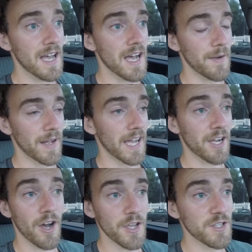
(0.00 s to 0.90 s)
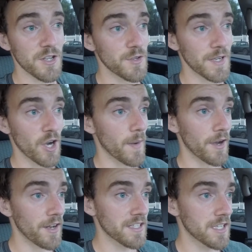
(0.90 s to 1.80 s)
I mean, I can't use the doing it on my
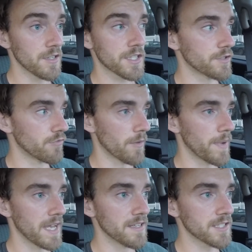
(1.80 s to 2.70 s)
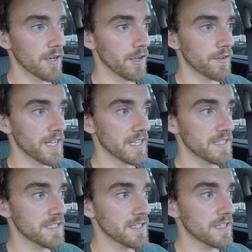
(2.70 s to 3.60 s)
own excuse because Rob Payne soloed
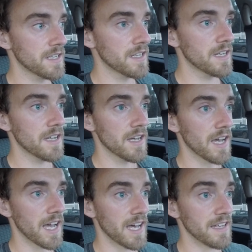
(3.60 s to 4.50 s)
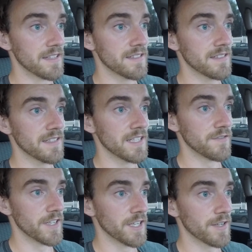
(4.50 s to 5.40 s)
it and his
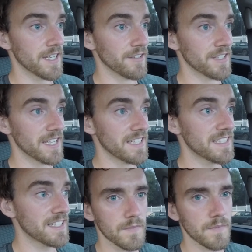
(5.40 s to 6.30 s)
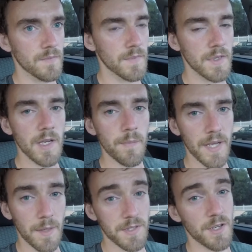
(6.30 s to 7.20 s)
video killed it. Big
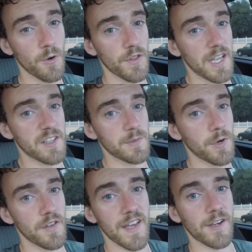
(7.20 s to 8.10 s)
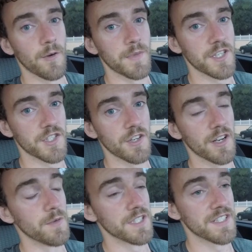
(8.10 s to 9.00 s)
up to the northern guys for putting that competition on,
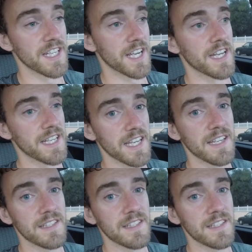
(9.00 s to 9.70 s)
it was a sick idea.